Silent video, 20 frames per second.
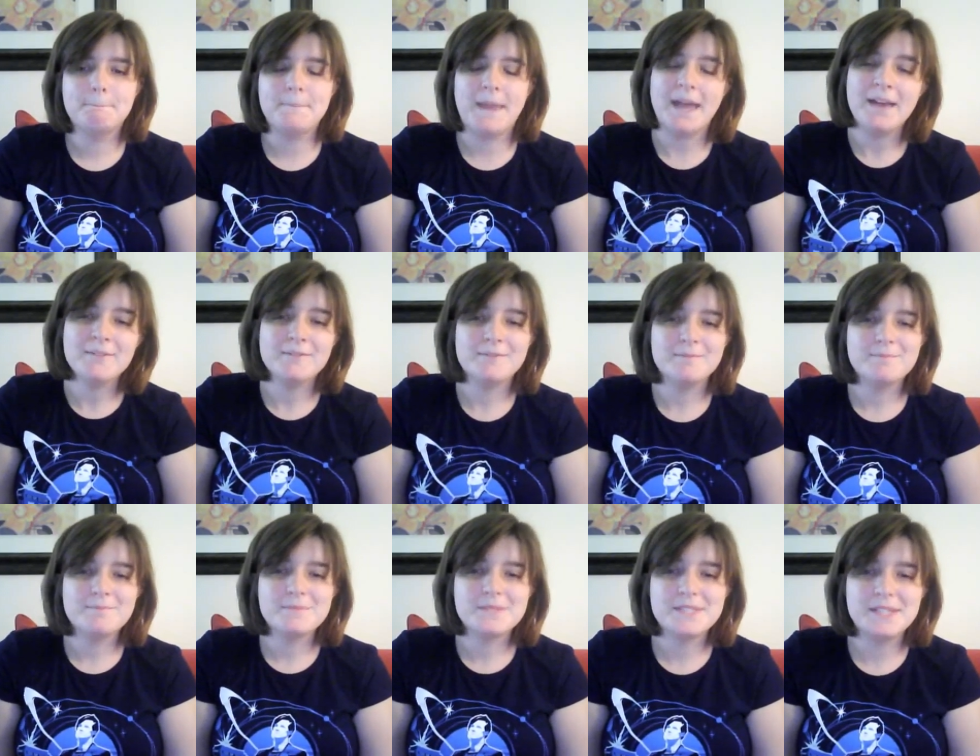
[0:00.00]
yeah,
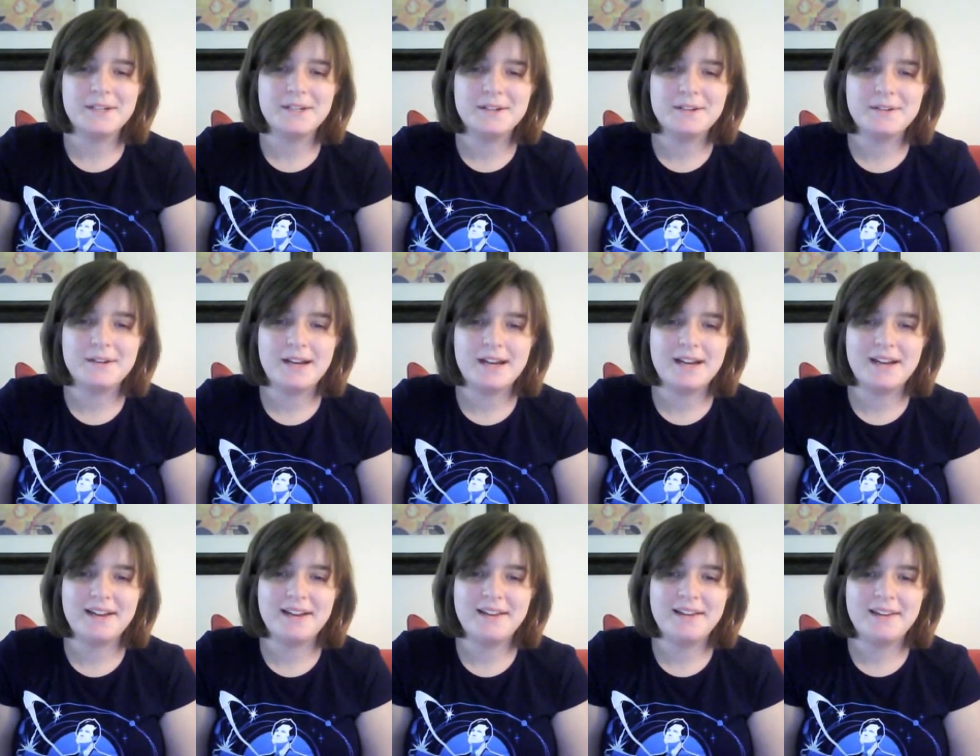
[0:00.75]
so
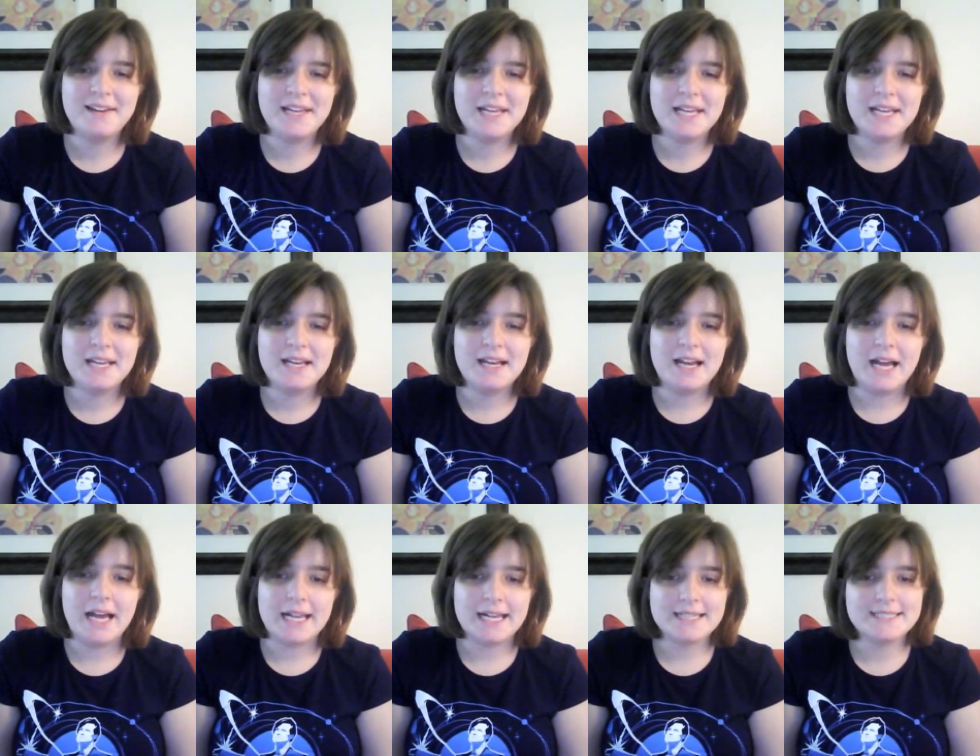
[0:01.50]
uh,
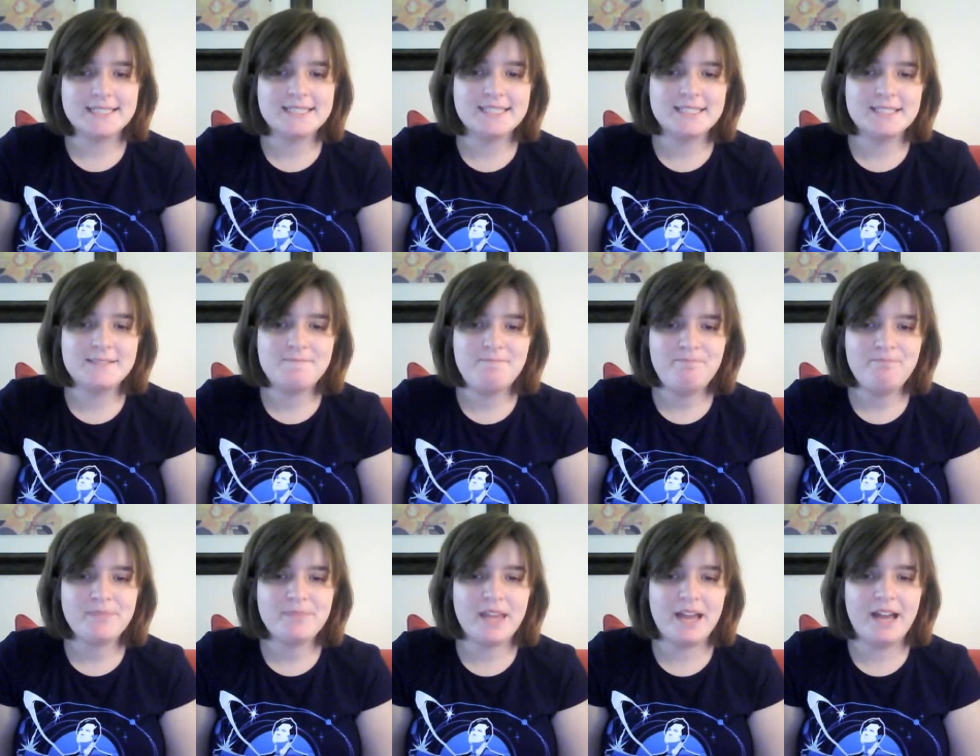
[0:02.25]
I guess that's it.
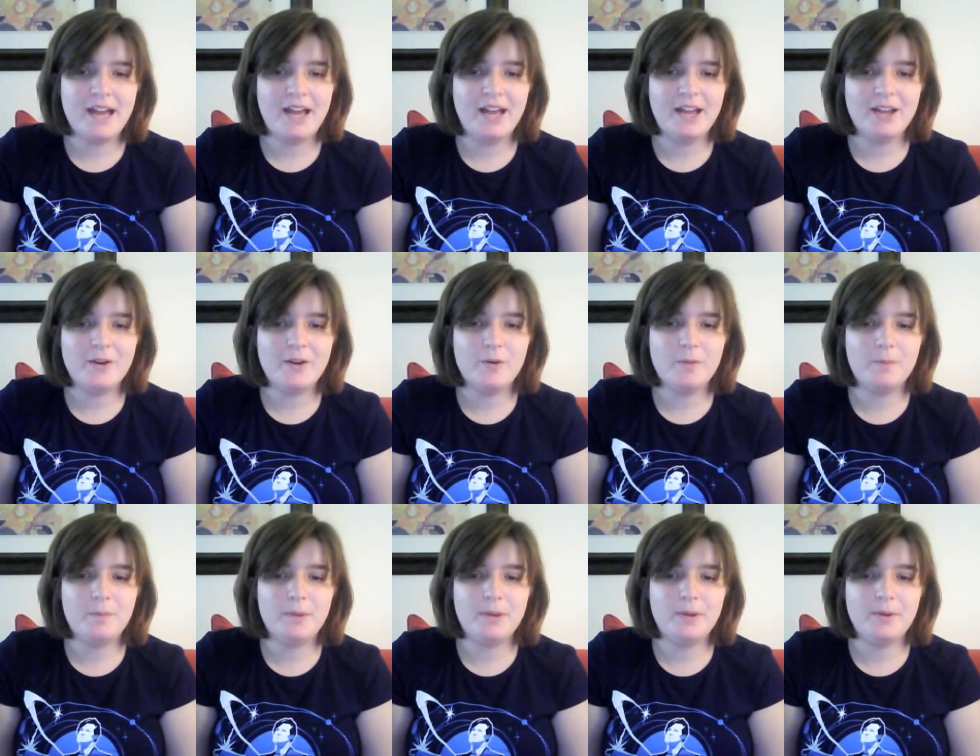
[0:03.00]
I
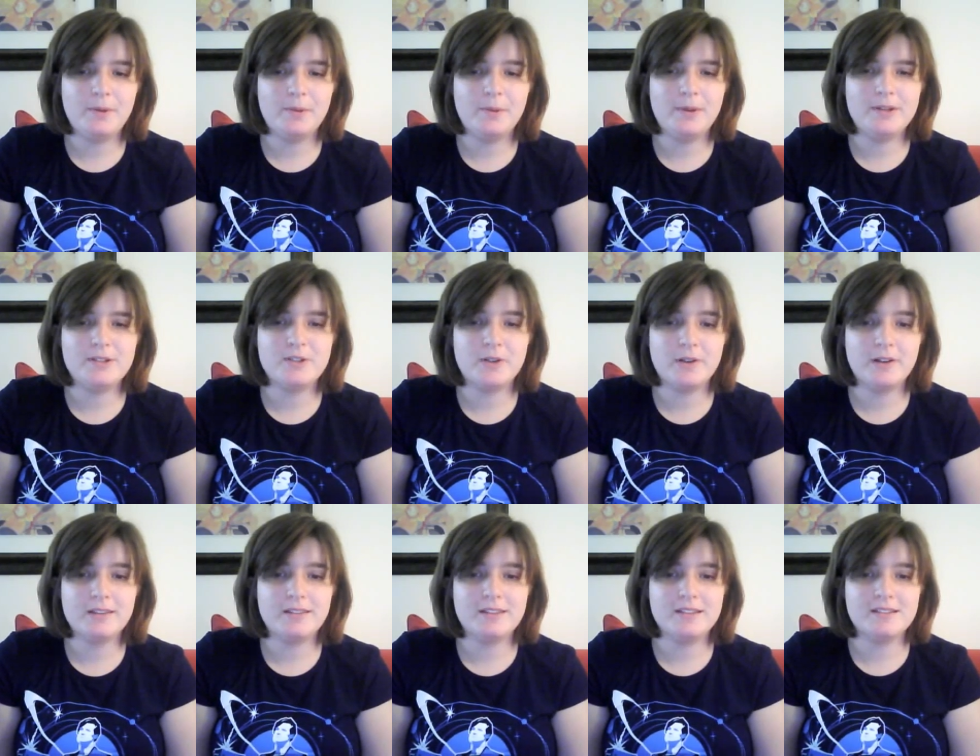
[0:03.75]
hope you
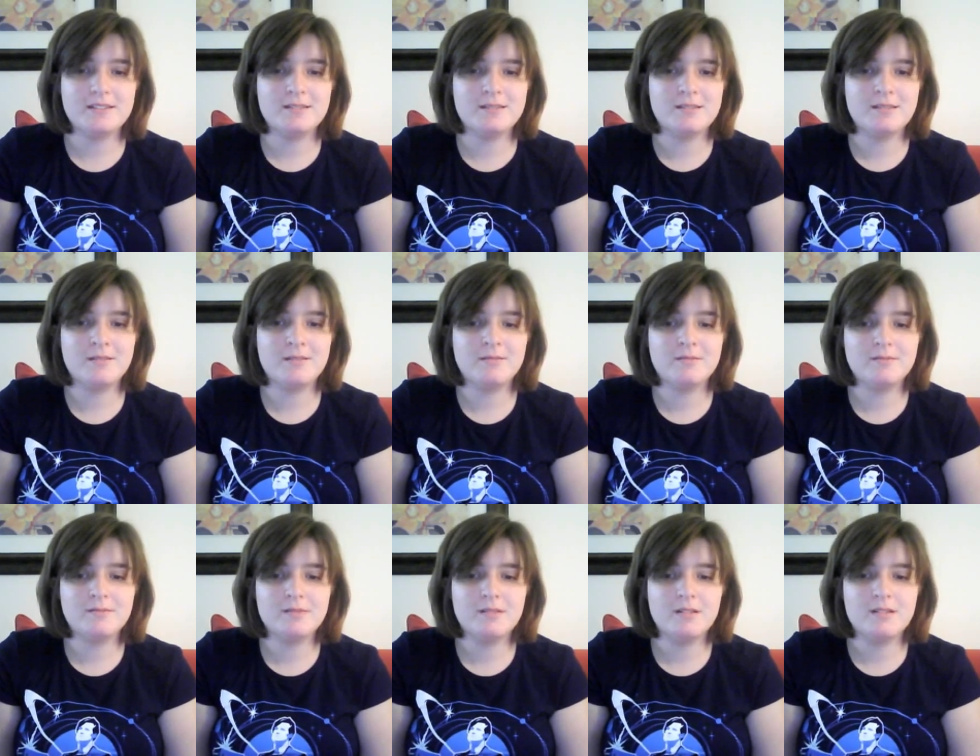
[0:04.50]
enjoyed this
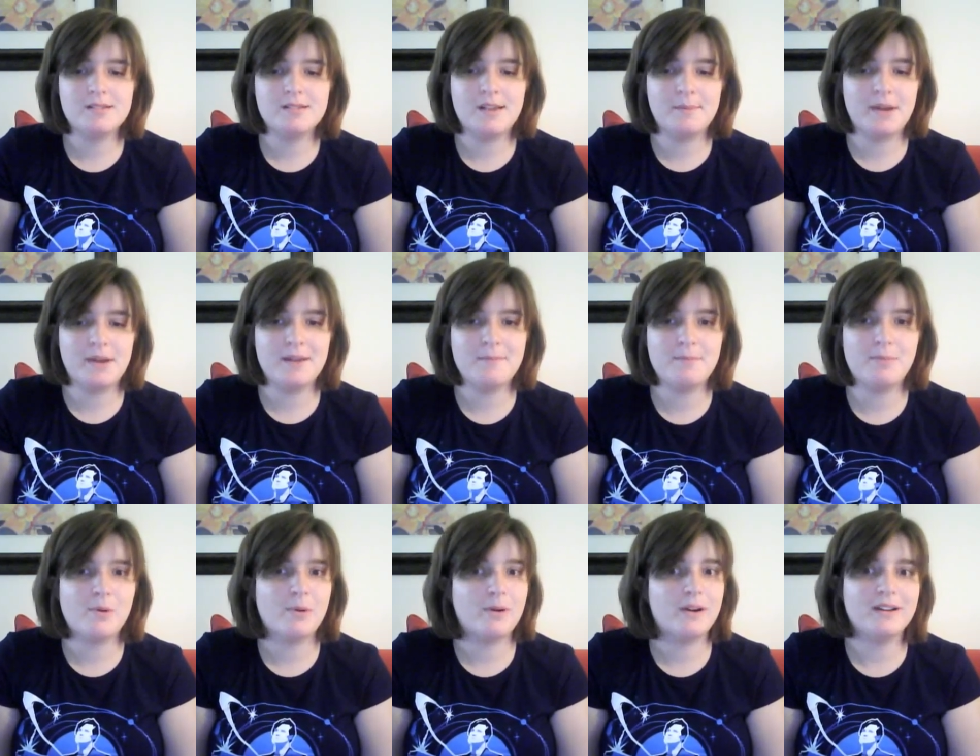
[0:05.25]

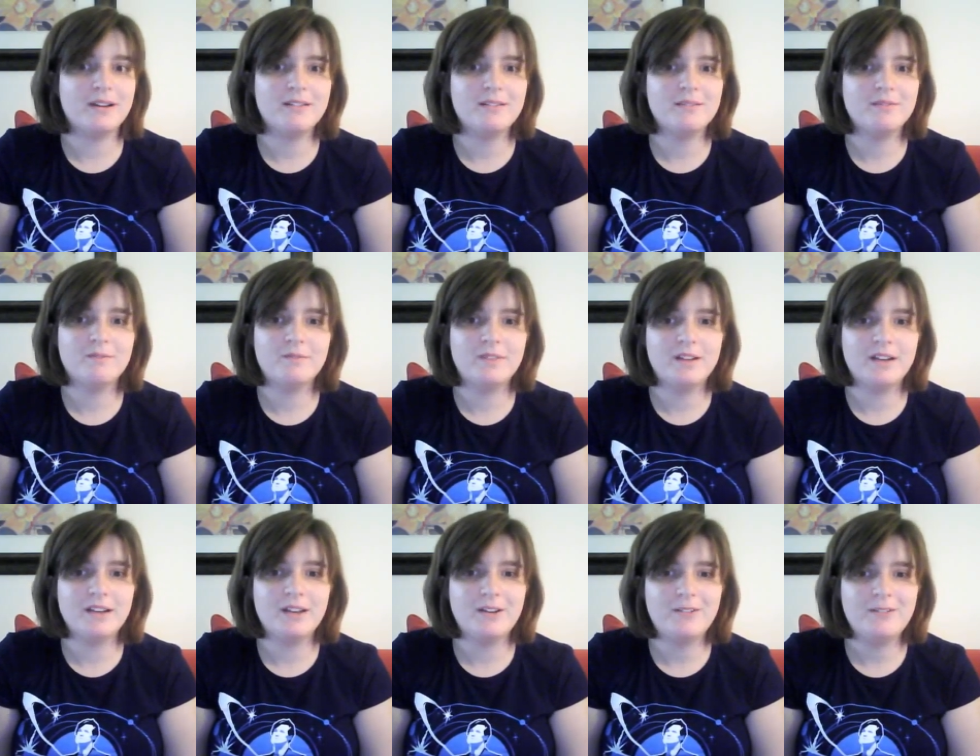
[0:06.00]
semi-boring
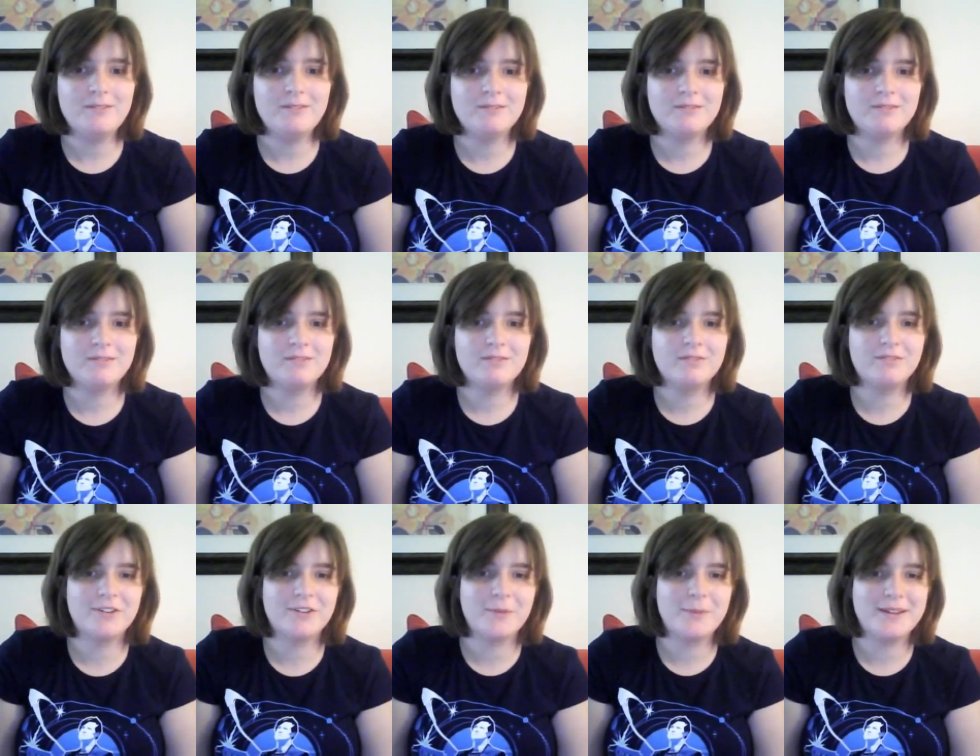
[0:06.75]
video
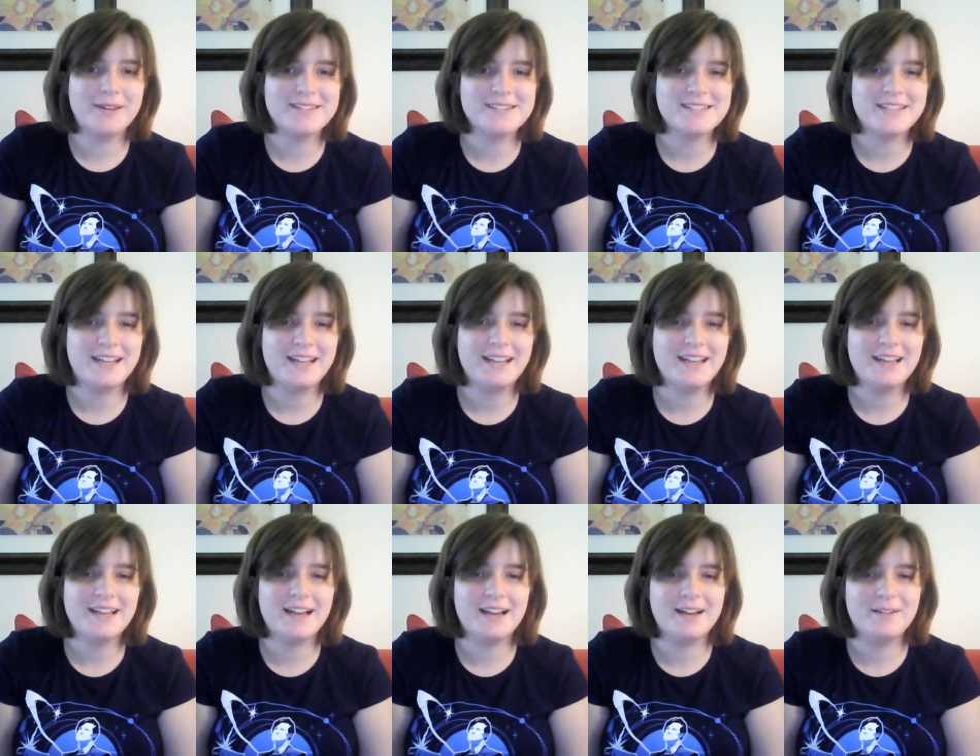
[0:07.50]
for
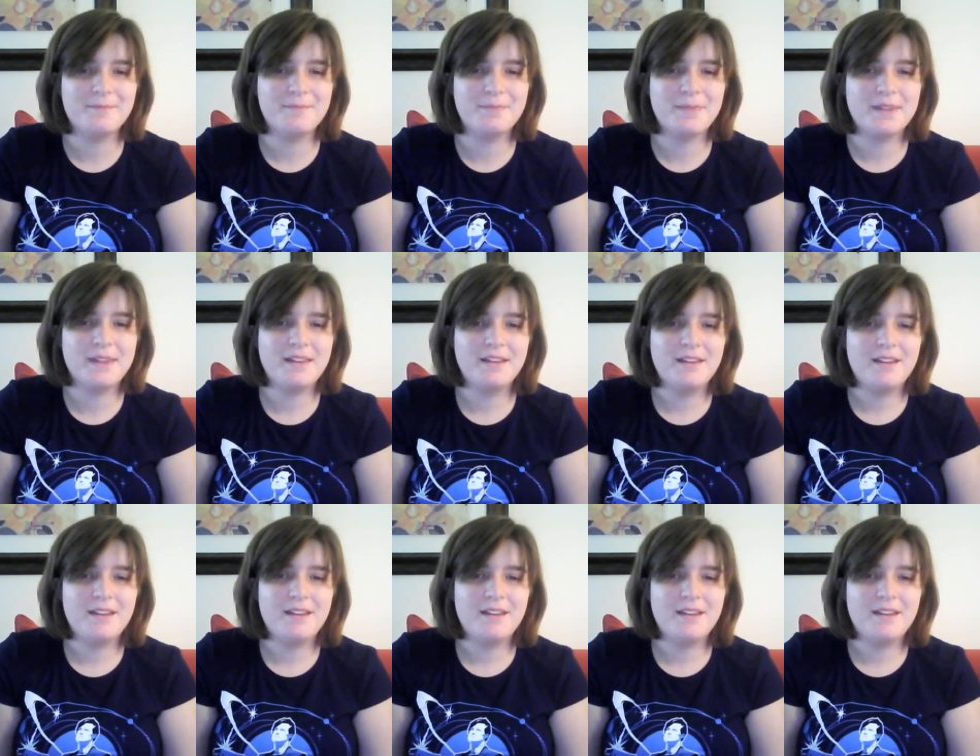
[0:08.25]
Wednesday. Um,